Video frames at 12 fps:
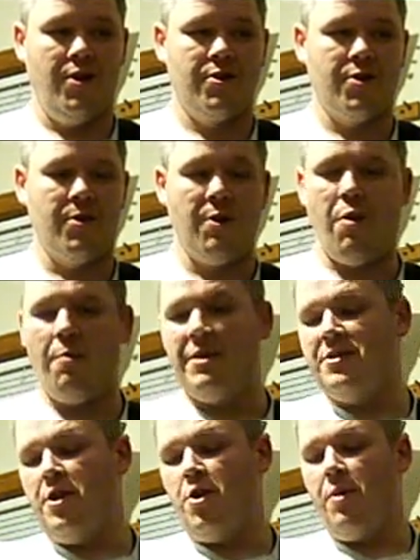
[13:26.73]
So they won't be
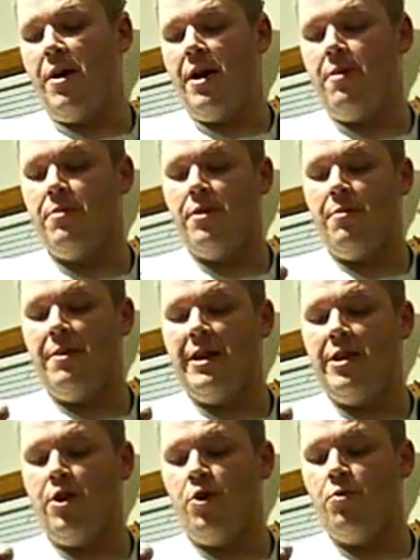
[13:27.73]
sitting around, they'll be
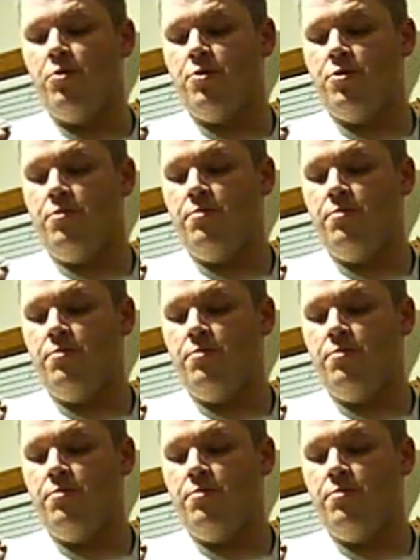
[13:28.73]
getting used.